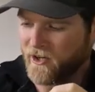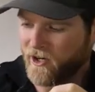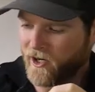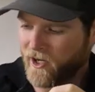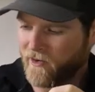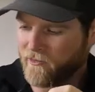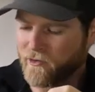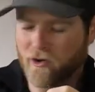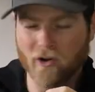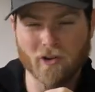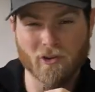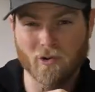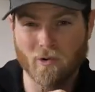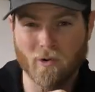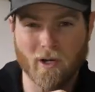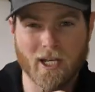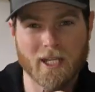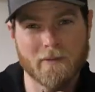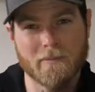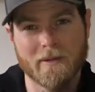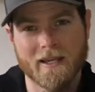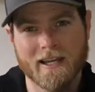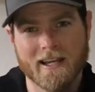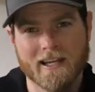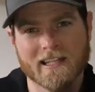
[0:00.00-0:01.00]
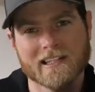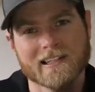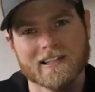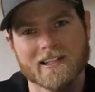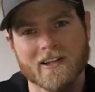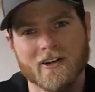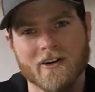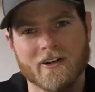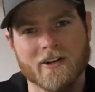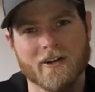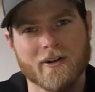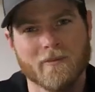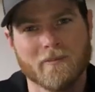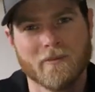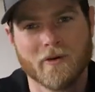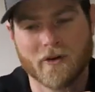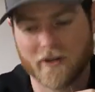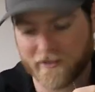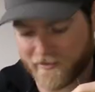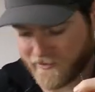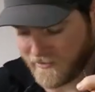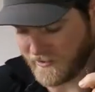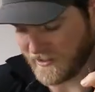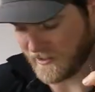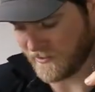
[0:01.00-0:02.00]
I've got 20 pound loaded on
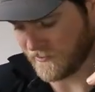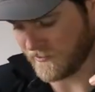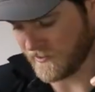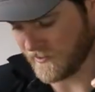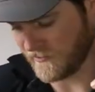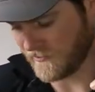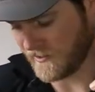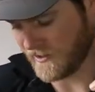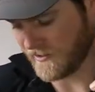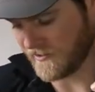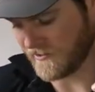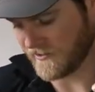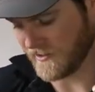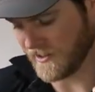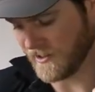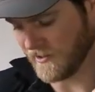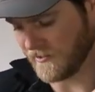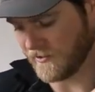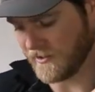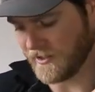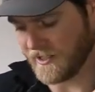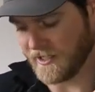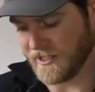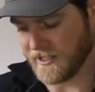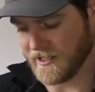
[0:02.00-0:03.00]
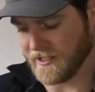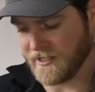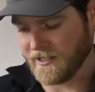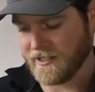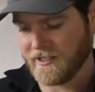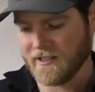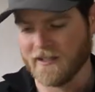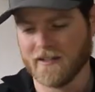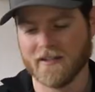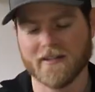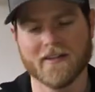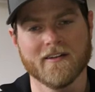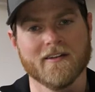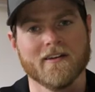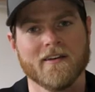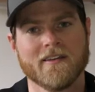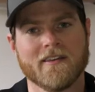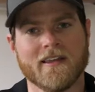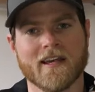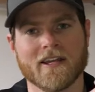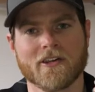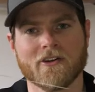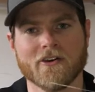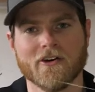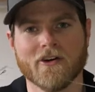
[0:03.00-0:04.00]
my 650 Stealth here. And
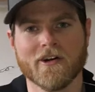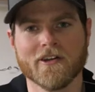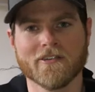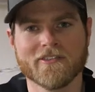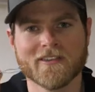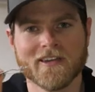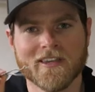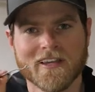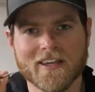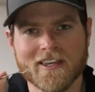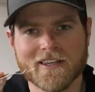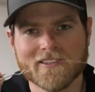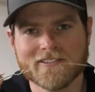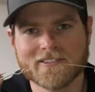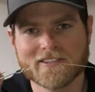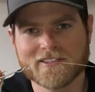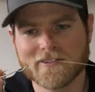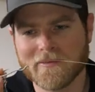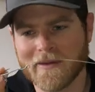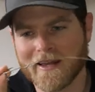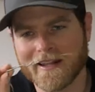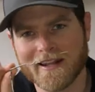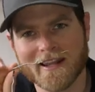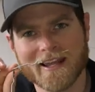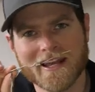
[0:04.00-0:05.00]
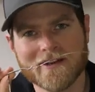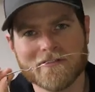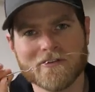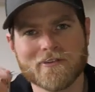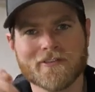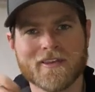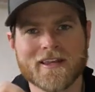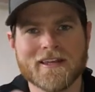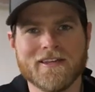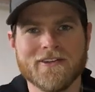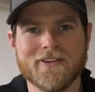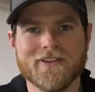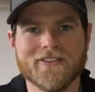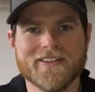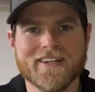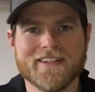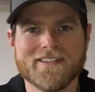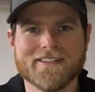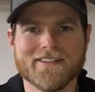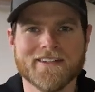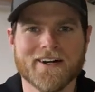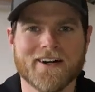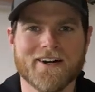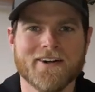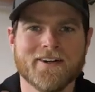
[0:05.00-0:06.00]
that, guys, is about everything you need
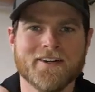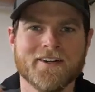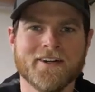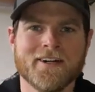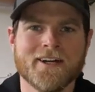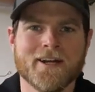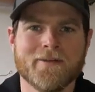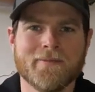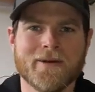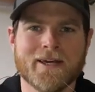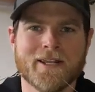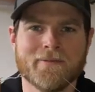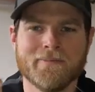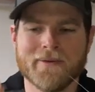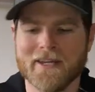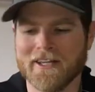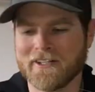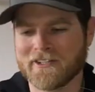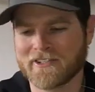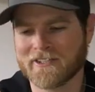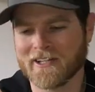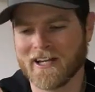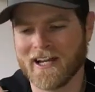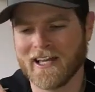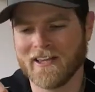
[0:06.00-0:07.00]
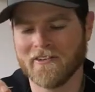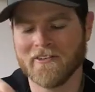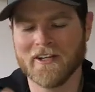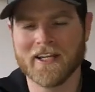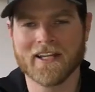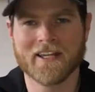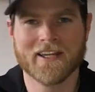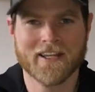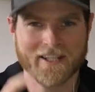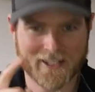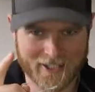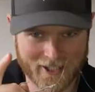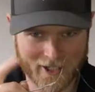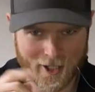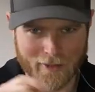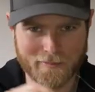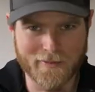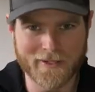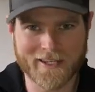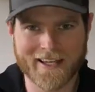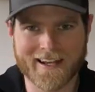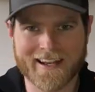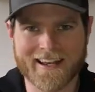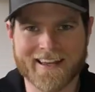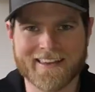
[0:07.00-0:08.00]
to know about a beach Tailor rig. Hope
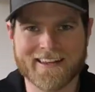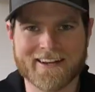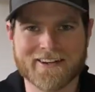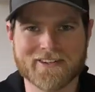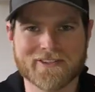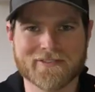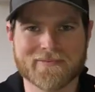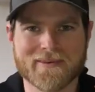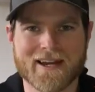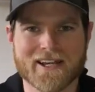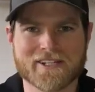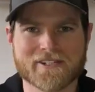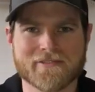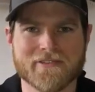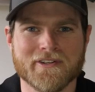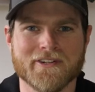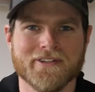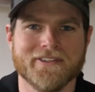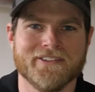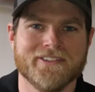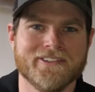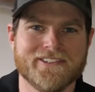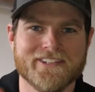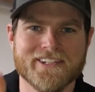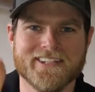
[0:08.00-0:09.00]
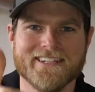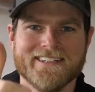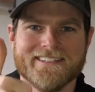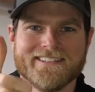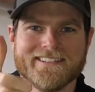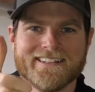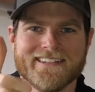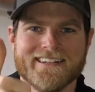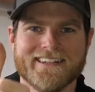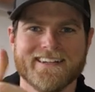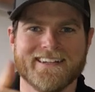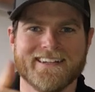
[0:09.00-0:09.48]
you get out there and smash for you. Cheers.